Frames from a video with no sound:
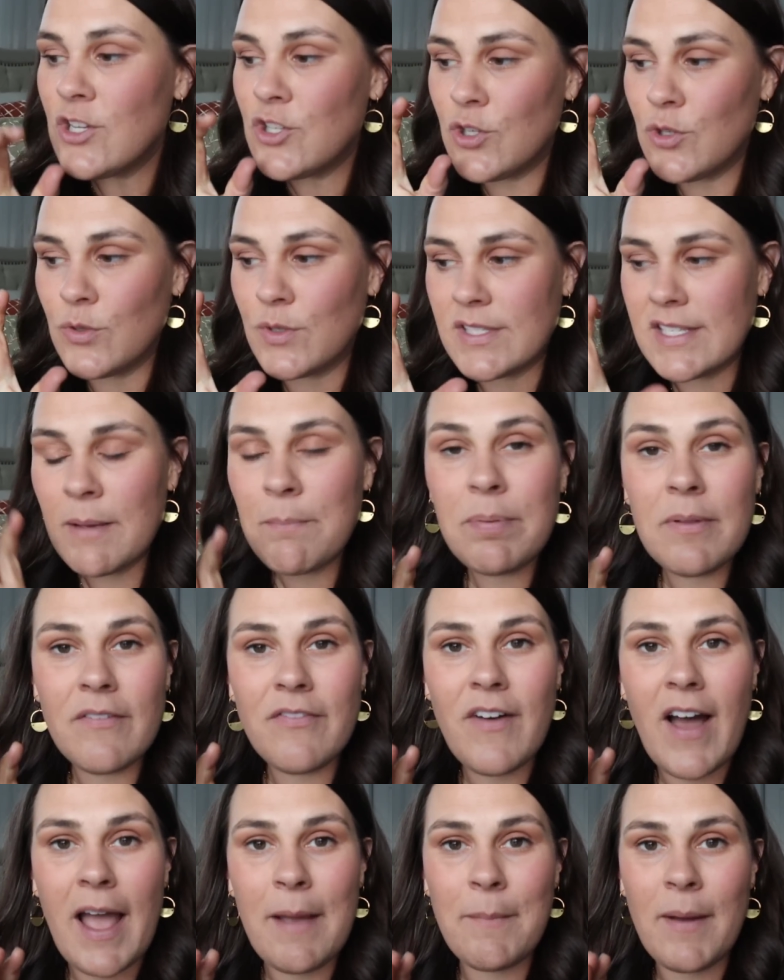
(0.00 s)
to
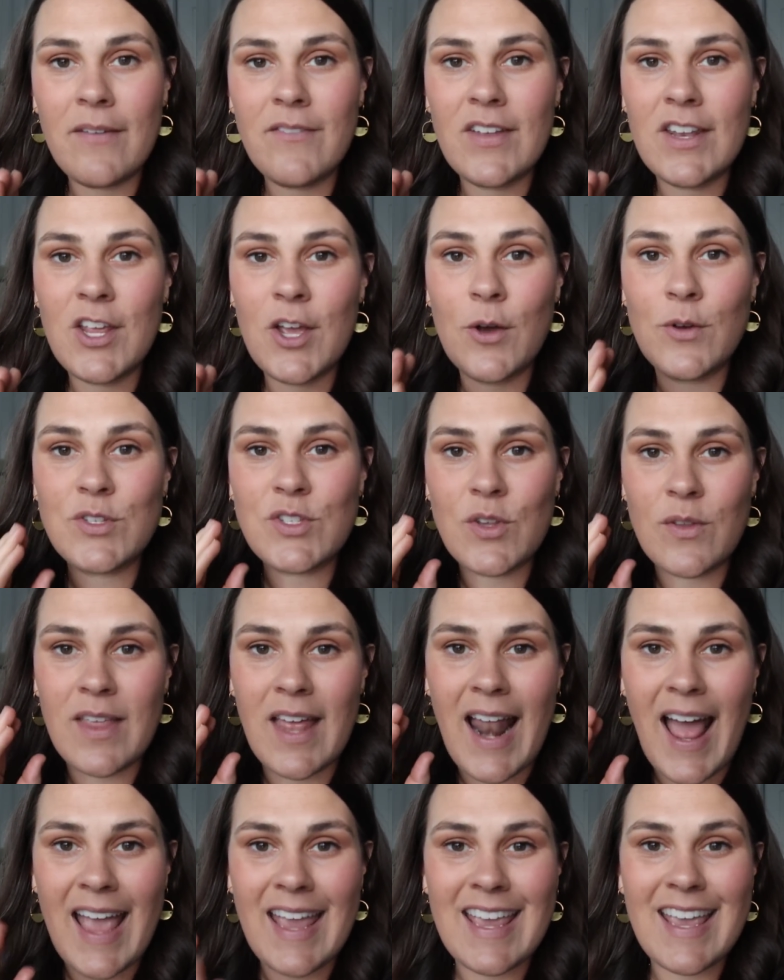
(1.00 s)
simplify my videos so
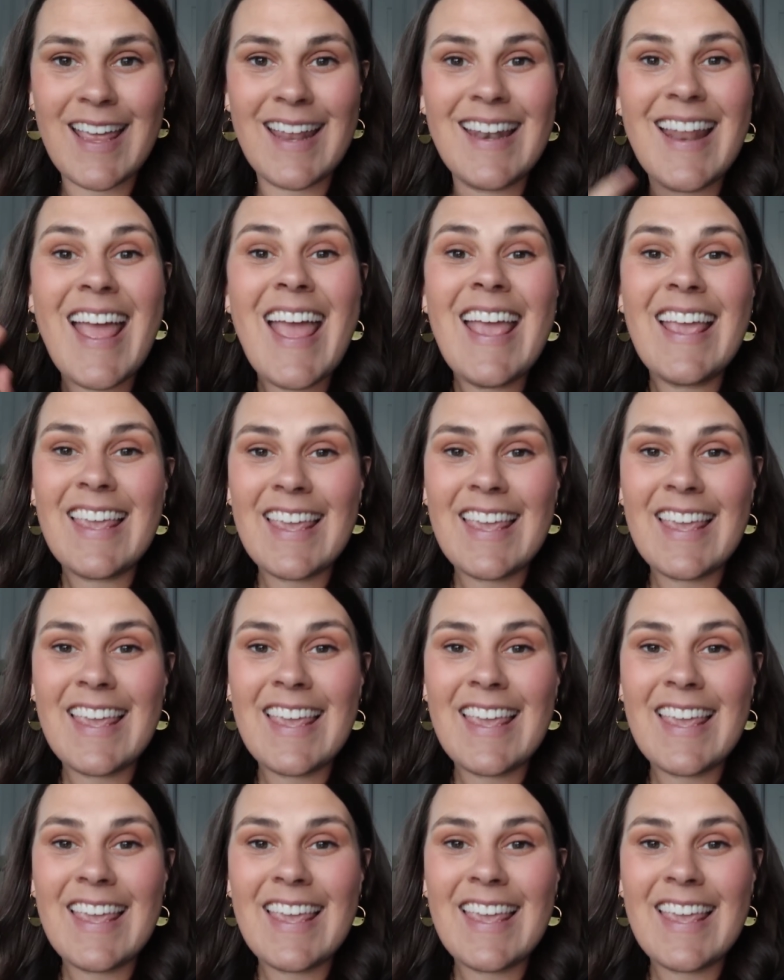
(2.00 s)
that I can